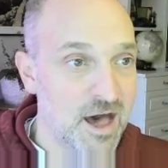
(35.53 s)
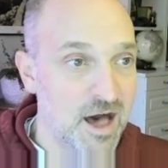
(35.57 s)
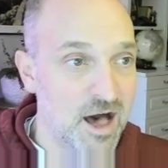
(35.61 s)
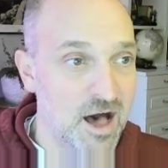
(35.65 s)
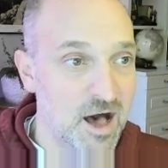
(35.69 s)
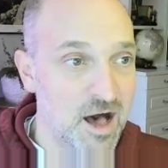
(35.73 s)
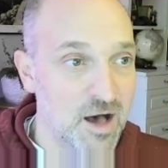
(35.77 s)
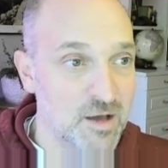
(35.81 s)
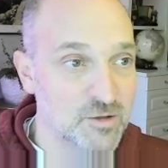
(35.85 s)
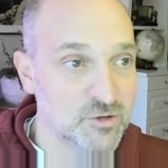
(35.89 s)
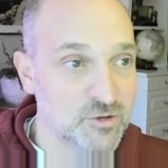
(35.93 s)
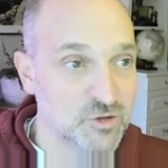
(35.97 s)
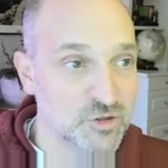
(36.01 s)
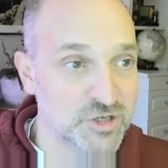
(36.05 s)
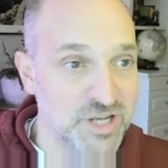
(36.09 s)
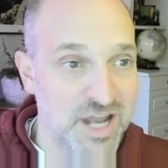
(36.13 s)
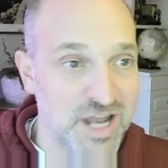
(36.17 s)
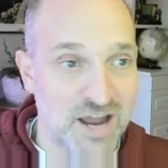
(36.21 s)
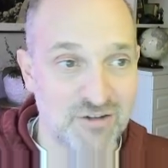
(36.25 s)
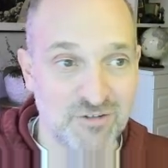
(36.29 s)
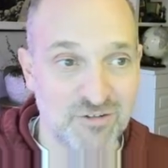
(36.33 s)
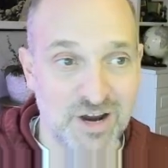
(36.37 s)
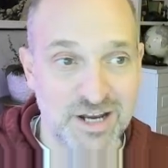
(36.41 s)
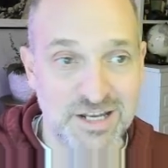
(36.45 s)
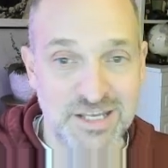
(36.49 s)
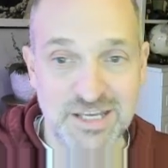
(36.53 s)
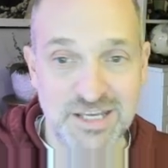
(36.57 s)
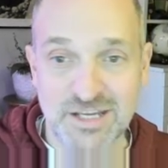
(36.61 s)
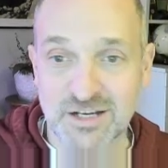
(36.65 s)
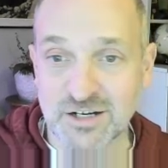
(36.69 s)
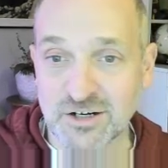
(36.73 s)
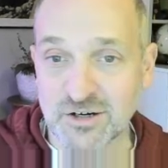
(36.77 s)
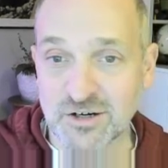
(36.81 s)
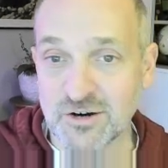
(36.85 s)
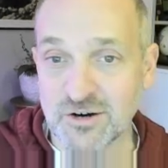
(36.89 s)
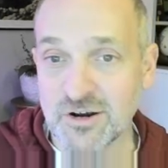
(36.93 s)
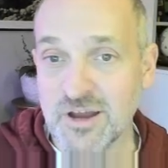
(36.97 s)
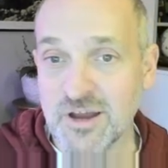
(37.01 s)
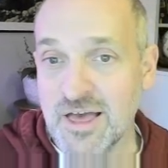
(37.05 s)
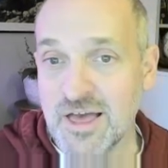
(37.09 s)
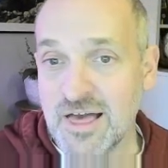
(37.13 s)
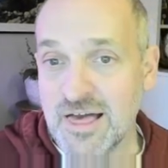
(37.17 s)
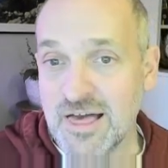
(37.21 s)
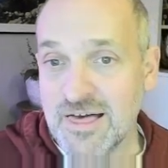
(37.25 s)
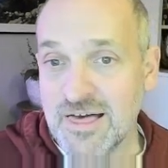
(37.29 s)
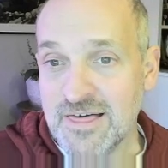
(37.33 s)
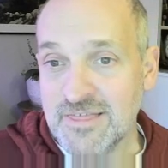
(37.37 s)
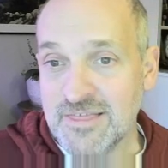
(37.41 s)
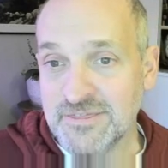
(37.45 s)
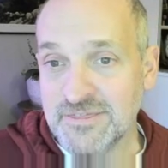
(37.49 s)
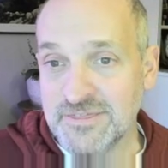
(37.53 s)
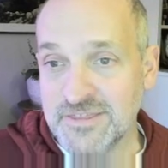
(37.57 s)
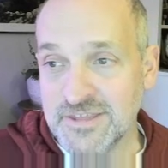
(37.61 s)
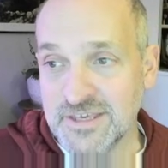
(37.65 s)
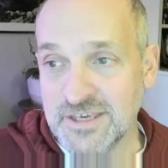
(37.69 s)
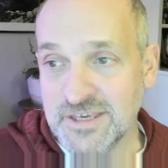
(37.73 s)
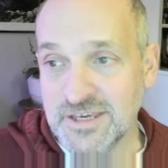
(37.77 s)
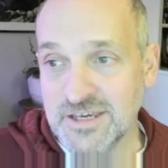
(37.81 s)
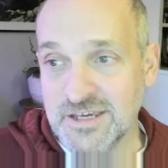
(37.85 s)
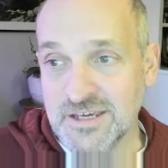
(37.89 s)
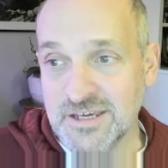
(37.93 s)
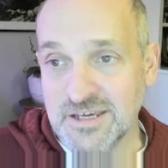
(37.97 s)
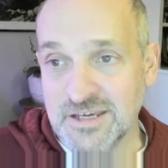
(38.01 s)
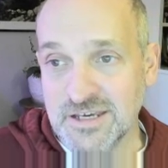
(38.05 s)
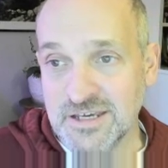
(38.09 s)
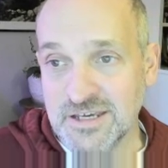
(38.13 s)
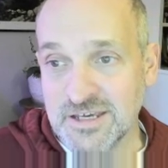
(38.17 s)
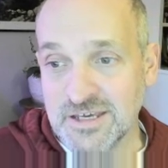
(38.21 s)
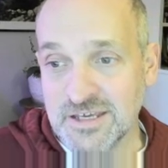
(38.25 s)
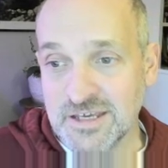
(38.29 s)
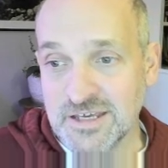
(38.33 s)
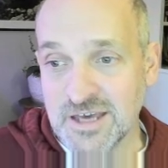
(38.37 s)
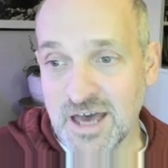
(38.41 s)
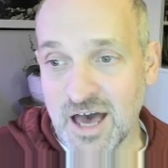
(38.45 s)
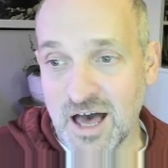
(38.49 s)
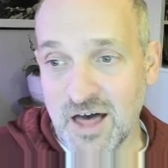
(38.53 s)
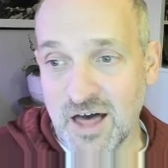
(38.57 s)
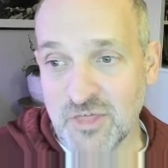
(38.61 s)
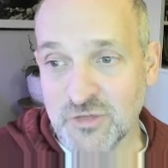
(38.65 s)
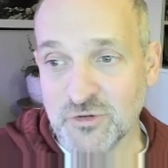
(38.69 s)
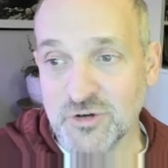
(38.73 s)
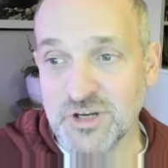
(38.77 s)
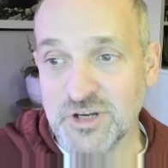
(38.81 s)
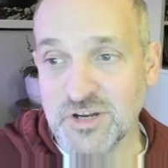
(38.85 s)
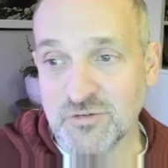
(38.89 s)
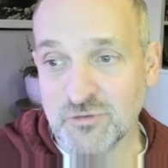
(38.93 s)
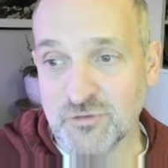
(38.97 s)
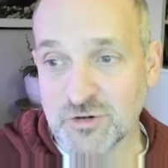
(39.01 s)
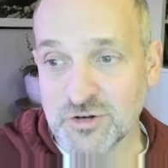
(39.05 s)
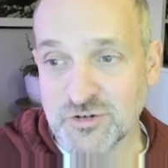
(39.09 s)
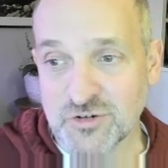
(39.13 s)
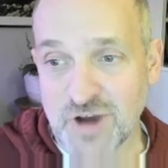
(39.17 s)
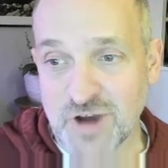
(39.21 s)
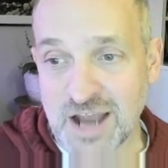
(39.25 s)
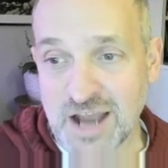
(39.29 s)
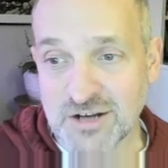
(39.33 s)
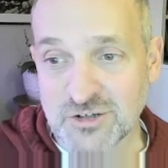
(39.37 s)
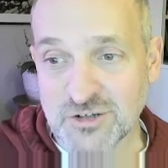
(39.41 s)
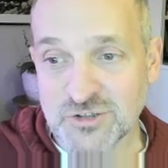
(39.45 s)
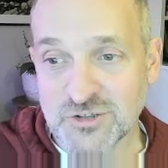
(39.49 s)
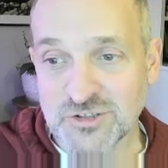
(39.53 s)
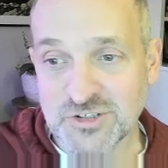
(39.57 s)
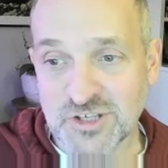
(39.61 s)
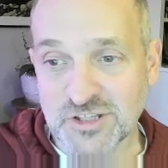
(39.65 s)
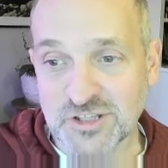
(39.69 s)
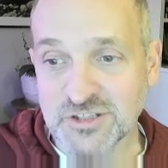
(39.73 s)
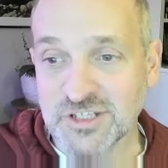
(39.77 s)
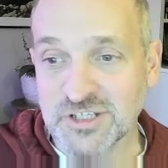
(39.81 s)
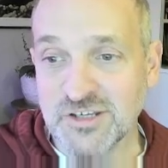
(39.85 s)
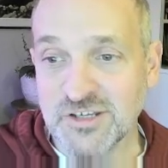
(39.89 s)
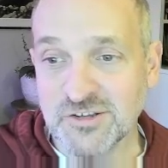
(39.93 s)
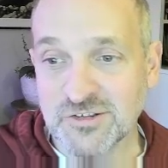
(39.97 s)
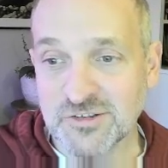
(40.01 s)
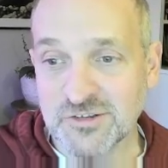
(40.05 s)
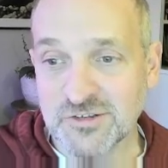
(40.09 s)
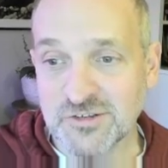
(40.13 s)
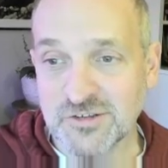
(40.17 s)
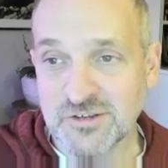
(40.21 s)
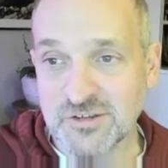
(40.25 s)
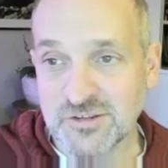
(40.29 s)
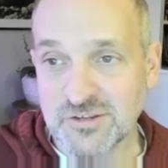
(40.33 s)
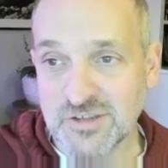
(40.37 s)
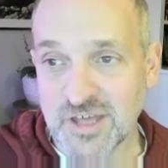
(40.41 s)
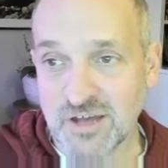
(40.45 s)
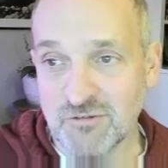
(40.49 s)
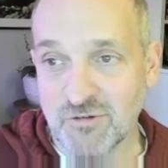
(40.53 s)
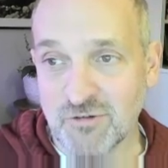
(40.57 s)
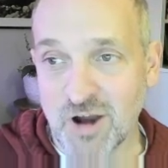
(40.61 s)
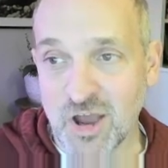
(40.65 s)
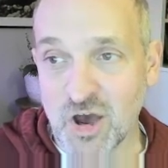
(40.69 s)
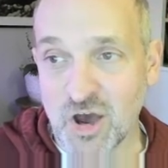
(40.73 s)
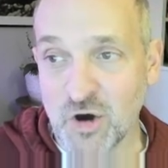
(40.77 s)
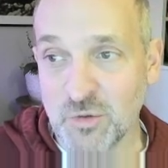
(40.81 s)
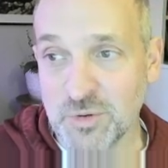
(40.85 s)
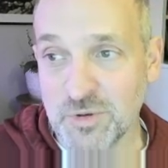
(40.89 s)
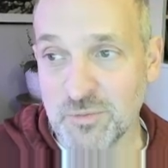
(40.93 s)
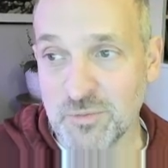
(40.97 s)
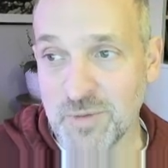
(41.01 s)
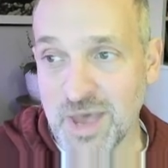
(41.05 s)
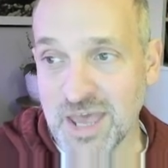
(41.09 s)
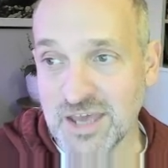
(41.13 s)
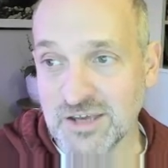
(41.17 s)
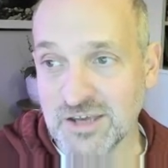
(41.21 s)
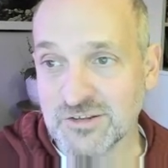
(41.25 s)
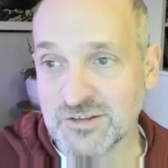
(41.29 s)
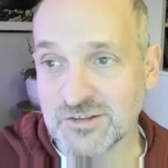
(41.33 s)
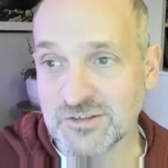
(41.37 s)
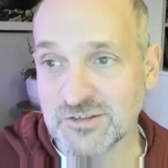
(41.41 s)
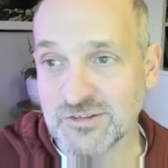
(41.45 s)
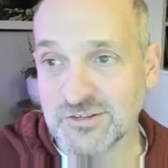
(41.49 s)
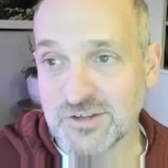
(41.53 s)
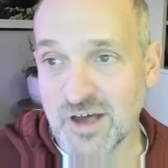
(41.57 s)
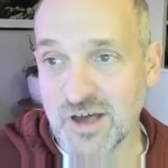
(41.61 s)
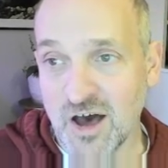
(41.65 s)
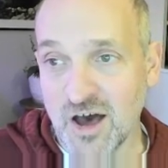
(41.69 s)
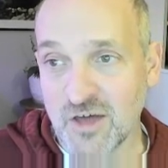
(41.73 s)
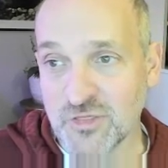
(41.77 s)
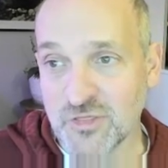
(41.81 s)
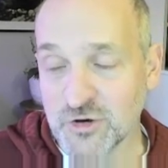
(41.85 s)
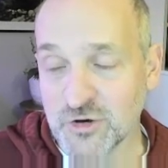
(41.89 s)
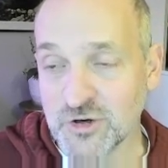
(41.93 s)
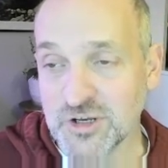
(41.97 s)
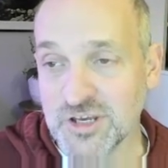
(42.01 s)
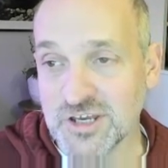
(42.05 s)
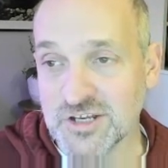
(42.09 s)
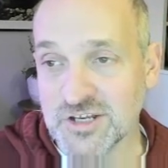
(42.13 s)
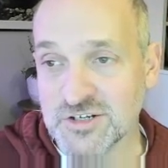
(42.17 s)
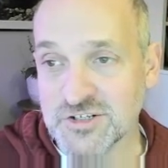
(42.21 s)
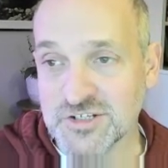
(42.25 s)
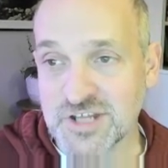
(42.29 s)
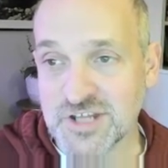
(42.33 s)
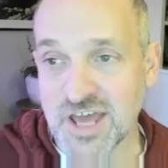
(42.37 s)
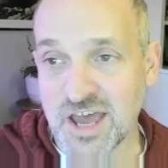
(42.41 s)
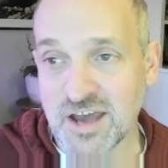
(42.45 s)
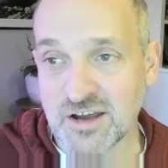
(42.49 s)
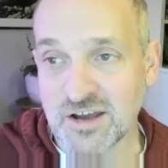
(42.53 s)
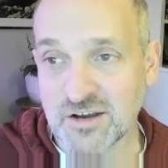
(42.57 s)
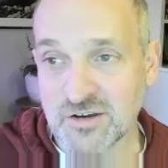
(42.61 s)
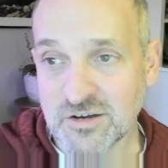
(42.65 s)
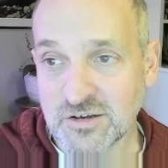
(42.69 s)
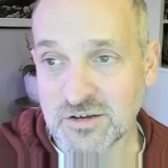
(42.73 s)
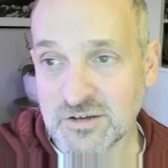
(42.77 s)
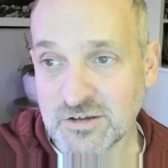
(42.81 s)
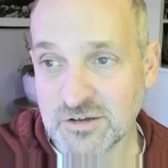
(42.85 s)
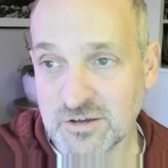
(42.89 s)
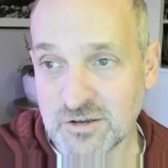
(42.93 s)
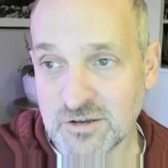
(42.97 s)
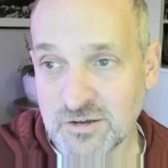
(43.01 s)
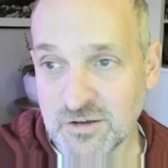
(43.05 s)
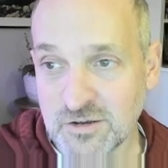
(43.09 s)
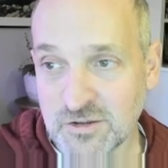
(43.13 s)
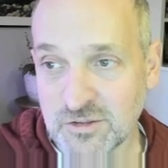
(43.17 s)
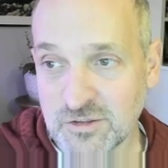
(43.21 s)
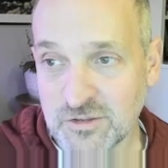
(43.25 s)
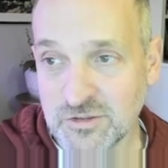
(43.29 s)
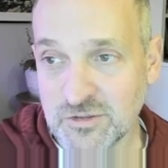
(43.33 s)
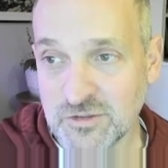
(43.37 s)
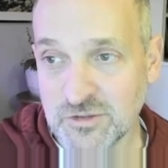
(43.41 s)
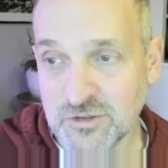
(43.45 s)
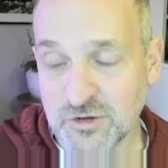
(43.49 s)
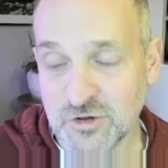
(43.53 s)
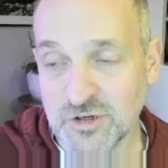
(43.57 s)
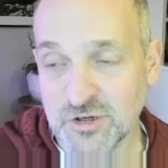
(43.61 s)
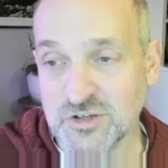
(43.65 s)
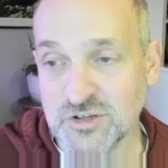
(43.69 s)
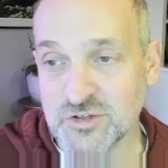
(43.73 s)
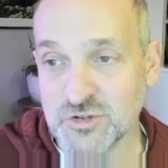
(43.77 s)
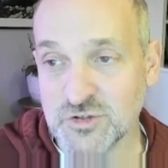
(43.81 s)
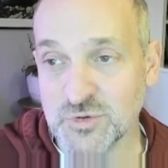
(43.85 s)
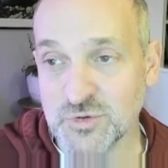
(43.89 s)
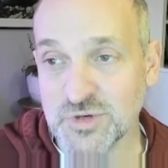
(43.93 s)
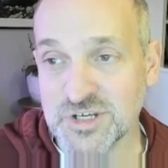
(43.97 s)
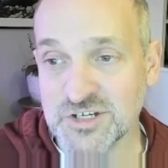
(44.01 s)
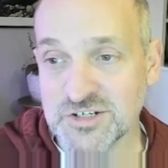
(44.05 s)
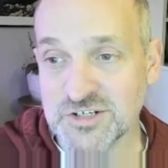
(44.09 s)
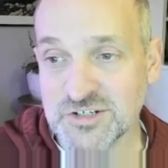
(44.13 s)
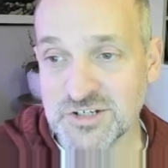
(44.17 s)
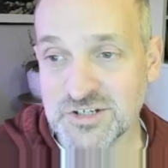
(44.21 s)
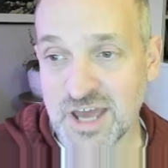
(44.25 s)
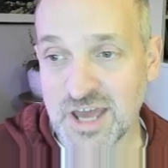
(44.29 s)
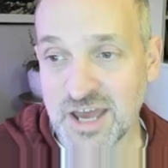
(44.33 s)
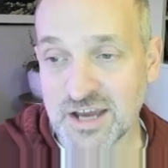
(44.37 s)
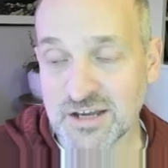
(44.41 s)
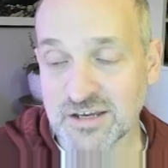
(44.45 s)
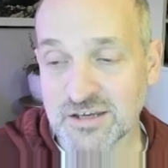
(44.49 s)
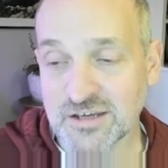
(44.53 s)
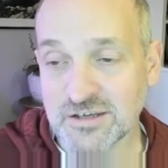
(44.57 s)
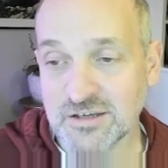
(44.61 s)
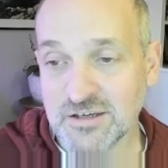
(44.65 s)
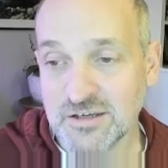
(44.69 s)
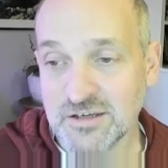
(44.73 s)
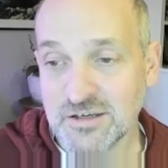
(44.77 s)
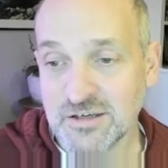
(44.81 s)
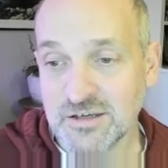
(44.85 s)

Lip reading: Looking at it right here, the 3 different tractors at least that Ryobi makes, 30-inch deck, 32-inch deck,